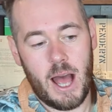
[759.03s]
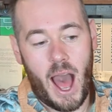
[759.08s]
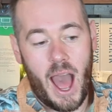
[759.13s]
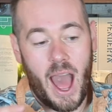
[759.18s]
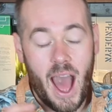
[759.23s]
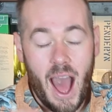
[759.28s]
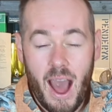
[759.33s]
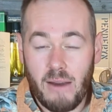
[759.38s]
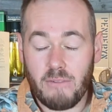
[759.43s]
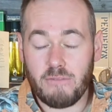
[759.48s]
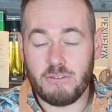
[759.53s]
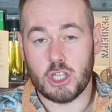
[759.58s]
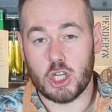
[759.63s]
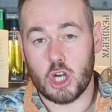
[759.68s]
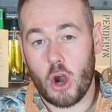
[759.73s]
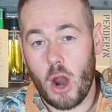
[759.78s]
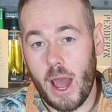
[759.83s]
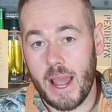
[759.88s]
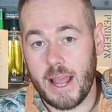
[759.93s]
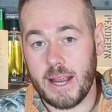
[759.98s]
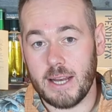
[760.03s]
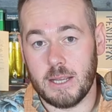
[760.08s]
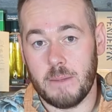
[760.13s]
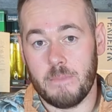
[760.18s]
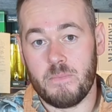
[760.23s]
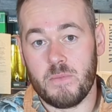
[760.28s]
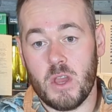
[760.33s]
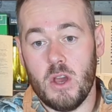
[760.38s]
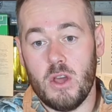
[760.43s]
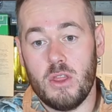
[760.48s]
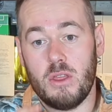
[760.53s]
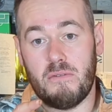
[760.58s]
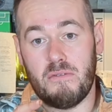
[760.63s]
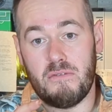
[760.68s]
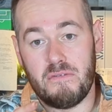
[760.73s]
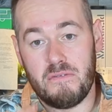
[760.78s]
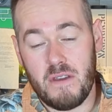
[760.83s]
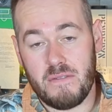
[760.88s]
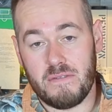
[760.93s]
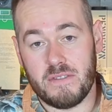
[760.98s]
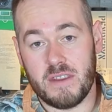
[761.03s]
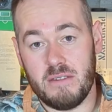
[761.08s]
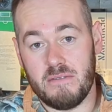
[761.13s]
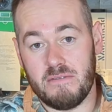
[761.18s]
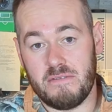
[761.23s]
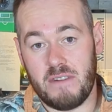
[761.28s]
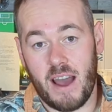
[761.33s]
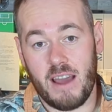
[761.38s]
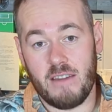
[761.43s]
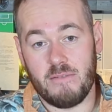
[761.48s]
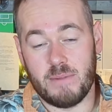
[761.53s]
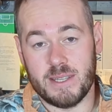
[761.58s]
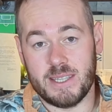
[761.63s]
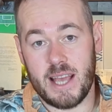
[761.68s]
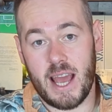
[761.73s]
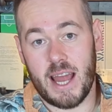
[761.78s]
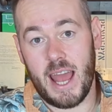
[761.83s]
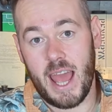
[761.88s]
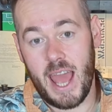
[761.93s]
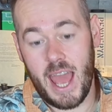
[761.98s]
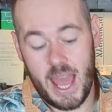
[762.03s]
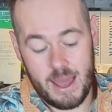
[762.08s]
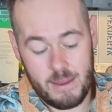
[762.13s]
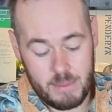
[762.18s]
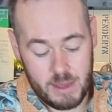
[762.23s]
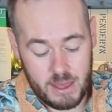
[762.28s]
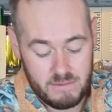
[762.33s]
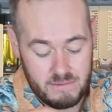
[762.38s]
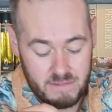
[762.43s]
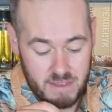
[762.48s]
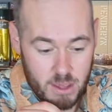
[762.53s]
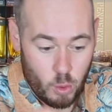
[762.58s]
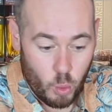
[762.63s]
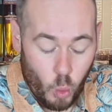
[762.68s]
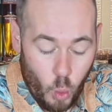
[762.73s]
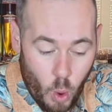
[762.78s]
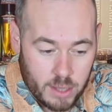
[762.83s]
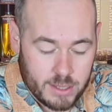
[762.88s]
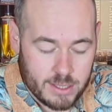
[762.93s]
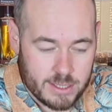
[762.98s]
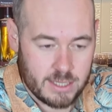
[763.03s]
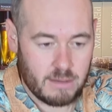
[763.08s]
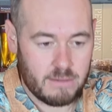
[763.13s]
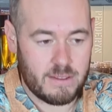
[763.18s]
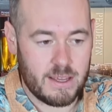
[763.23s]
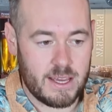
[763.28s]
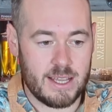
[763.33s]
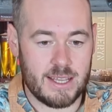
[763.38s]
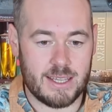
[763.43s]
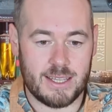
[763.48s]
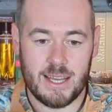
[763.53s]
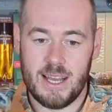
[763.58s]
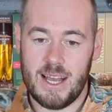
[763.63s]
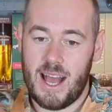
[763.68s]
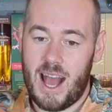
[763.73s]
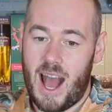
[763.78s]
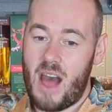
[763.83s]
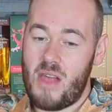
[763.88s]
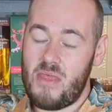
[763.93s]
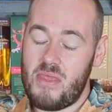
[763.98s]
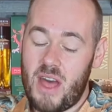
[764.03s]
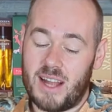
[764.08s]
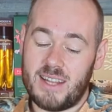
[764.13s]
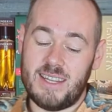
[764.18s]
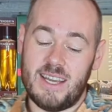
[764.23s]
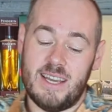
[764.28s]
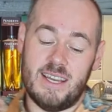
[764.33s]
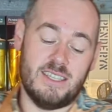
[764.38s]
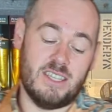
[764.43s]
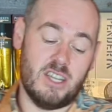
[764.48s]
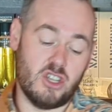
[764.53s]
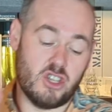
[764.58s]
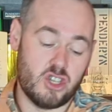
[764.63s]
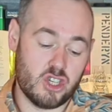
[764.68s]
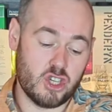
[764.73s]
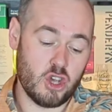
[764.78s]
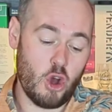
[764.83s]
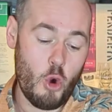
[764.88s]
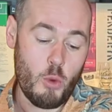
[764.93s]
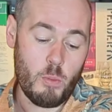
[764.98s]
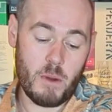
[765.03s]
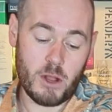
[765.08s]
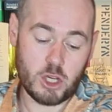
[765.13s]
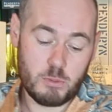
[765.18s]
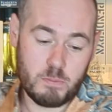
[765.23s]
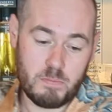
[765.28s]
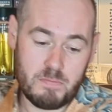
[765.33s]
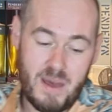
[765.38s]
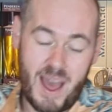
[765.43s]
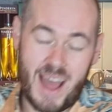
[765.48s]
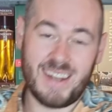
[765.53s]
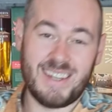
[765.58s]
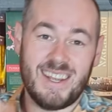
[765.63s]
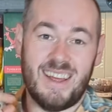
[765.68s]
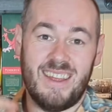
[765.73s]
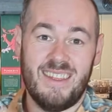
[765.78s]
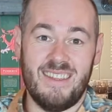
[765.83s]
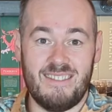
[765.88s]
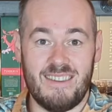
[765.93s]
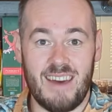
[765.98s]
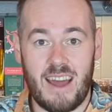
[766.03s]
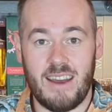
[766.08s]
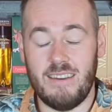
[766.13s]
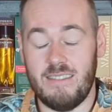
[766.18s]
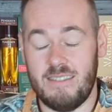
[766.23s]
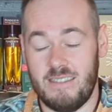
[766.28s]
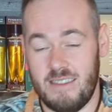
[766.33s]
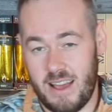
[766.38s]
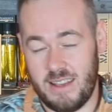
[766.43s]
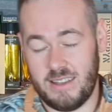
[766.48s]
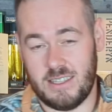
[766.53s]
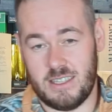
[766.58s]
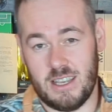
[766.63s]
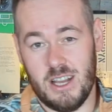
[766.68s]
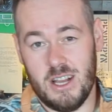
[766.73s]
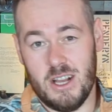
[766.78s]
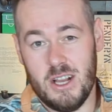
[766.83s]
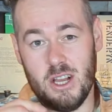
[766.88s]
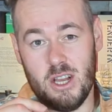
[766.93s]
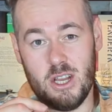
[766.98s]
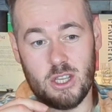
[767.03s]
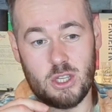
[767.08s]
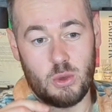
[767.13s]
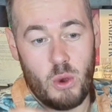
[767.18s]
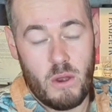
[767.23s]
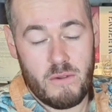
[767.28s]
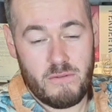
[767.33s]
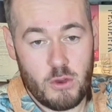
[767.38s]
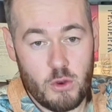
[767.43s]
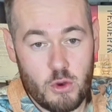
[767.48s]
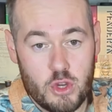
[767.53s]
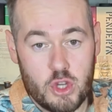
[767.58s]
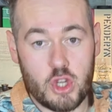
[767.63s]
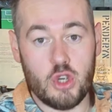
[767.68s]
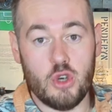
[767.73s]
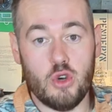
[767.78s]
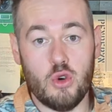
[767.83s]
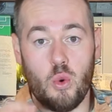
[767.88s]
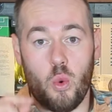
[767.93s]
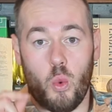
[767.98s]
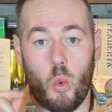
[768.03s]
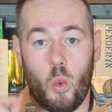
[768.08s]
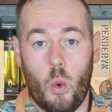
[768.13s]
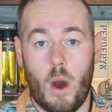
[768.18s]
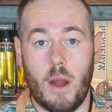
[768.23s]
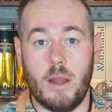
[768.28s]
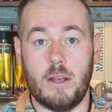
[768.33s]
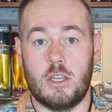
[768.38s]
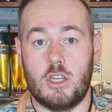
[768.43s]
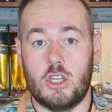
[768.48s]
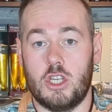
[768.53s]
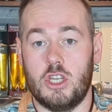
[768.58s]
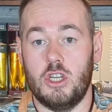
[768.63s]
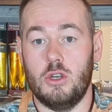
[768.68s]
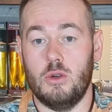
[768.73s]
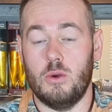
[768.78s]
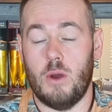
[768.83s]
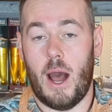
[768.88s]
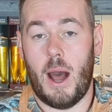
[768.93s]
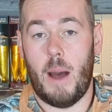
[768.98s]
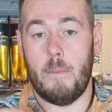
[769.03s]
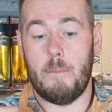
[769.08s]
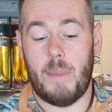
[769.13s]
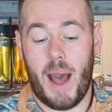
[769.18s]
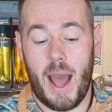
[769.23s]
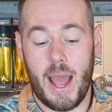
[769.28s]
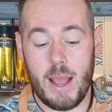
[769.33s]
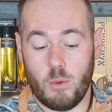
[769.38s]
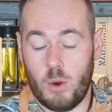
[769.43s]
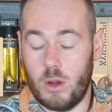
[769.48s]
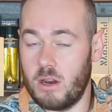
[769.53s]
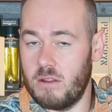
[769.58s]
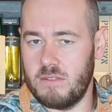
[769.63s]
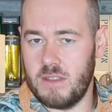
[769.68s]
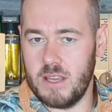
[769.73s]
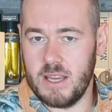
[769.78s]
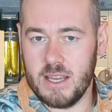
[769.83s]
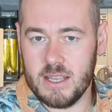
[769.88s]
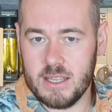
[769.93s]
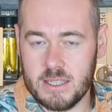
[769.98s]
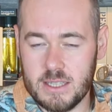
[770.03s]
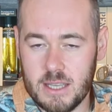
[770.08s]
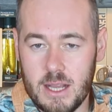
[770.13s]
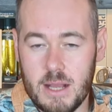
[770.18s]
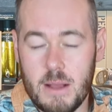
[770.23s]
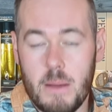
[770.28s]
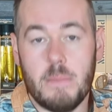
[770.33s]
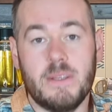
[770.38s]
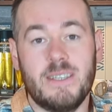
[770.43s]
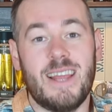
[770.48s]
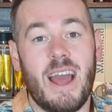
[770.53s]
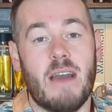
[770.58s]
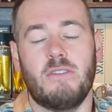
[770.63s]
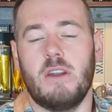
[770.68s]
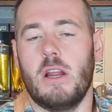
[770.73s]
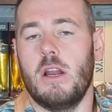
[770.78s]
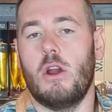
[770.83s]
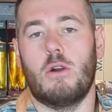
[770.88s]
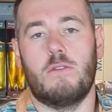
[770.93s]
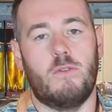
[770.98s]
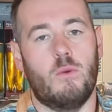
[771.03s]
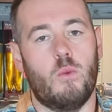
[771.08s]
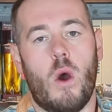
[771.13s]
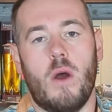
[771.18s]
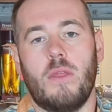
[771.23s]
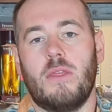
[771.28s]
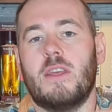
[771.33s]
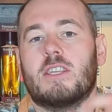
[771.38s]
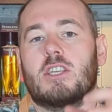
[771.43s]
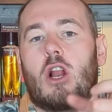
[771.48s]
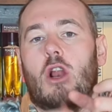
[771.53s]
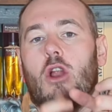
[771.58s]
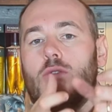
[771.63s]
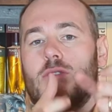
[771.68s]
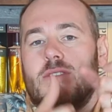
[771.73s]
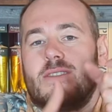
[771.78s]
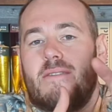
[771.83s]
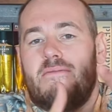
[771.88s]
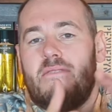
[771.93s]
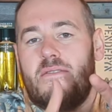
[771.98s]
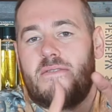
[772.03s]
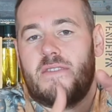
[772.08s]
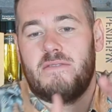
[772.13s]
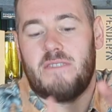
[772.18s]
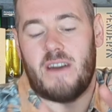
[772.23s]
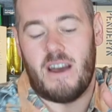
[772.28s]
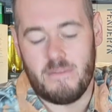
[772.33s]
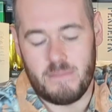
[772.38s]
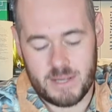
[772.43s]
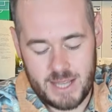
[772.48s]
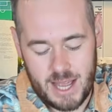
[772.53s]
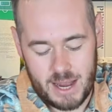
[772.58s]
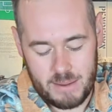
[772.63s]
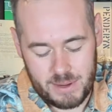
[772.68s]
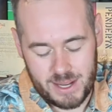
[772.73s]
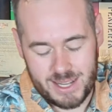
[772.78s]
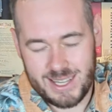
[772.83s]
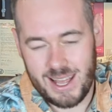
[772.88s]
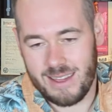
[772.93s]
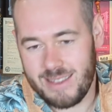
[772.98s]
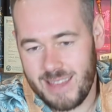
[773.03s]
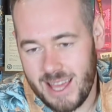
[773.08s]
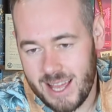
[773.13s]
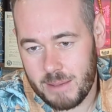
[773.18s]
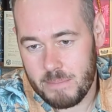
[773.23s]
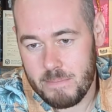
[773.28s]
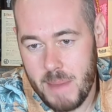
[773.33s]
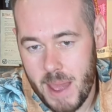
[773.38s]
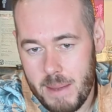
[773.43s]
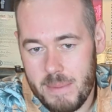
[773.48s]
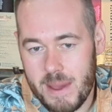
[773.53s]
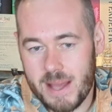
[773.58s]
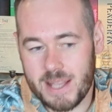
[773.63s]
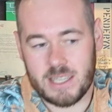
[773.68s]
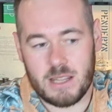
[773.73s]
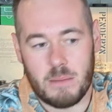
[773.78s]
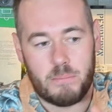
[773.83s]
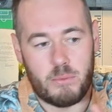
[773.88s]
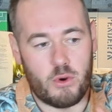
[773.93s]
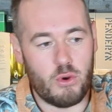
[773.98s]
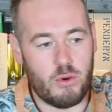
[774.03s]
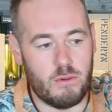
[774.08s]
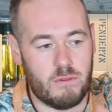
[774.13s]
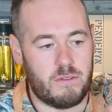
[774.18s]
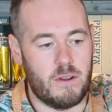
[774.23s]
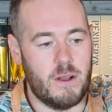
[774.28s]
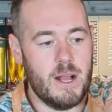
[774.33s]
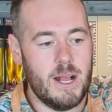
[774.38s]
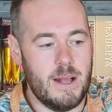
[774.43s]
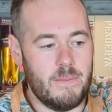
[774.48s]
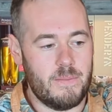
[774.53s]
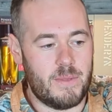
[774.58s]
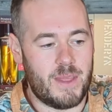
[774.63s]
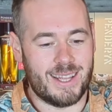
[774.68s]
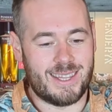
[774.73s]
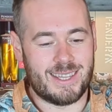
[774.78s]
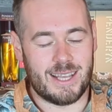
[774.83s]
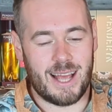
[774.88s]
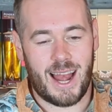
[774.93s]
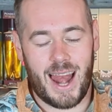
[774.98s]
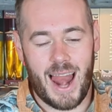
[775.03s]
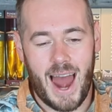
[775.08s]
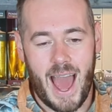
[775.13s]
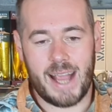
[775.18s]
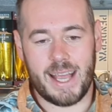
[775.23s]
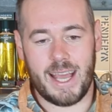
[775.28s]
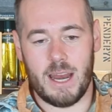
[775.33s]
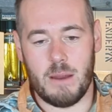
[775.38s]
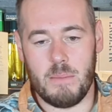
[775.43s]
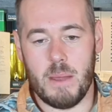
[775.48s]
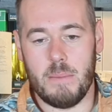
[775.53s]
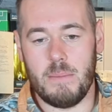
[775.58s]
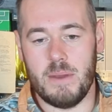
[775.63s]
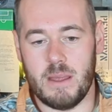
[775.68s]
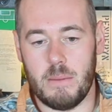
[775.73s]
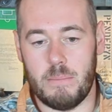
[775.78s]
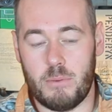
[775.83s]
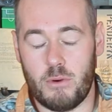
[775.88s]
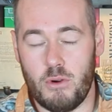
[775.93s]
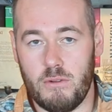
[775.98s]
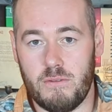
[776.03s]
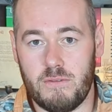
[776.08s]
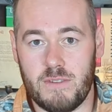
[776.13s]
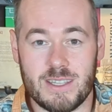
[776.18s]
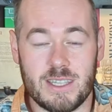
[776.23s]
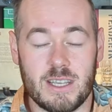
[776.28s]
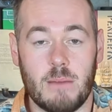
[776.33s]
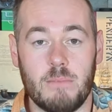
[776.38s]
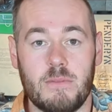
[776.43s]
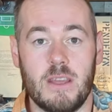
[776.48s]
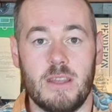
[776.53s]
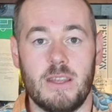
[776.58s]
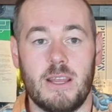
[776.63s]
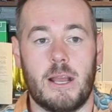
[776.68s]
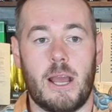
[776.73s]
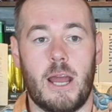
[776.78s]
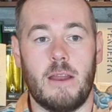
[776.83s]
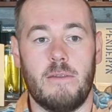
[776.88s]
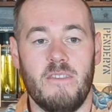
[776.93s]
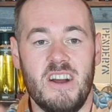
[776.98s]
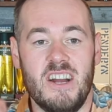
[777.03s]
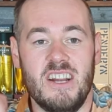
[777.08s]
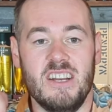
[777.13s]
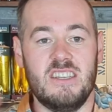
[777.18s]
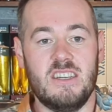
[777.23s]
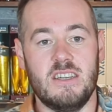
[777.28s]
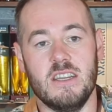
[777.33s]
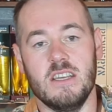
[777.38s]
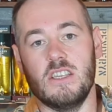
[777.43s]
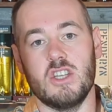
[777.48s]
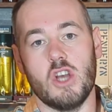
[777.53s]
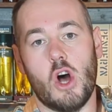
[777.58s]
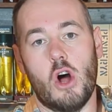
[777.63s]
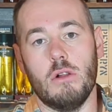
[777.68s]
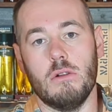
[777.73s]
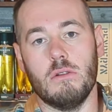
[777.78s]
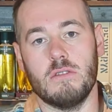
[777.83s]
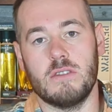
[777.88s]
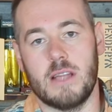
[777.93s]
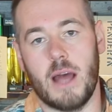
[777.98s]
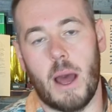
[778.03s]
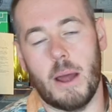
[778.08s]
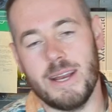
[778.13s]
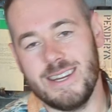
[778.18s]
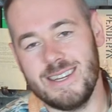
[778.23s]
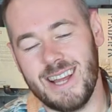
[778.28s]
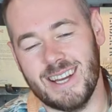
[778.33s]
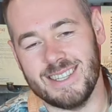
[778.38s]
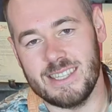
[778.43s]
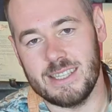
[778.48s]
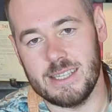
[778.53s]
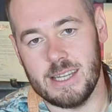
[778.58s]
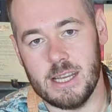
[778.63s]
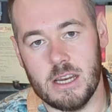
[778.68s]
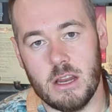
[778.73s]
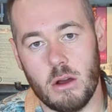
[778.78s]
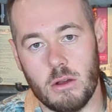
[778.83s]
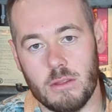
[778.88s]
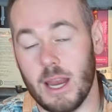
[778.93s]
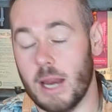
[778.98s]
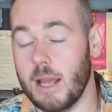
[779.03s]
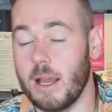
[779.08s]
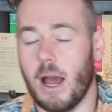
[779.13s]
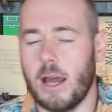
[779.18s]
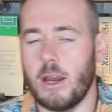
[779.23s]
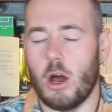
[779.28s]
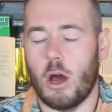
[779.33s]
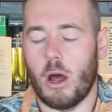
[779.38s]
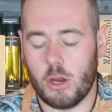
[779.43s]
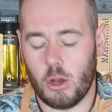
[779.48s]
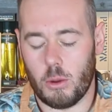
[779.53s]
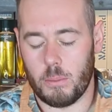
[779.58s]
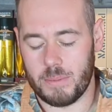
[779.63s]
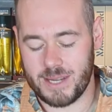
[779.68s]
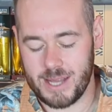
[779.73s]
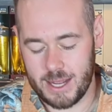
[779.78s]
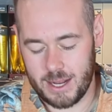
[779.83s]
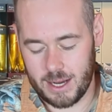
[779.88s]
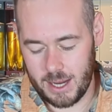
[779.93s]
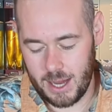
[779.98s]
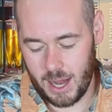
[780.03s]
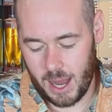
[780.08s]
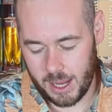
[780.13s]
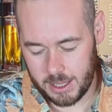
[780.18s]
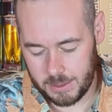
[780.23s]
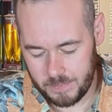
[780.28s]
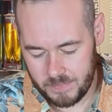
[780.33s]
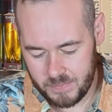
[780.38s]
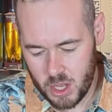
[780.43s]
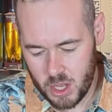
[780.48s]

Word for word: I have tried the fifty-five percent A B V ones of these, and that tasted so much better than this. So if you do want to uh, buy one of these, definitely look for one that's close to fifty-five percent, because I think maybe it's the proof that's lacking, and maybe the proof is something that kind of dissolves that dusty note that I don't, I don't particularly like.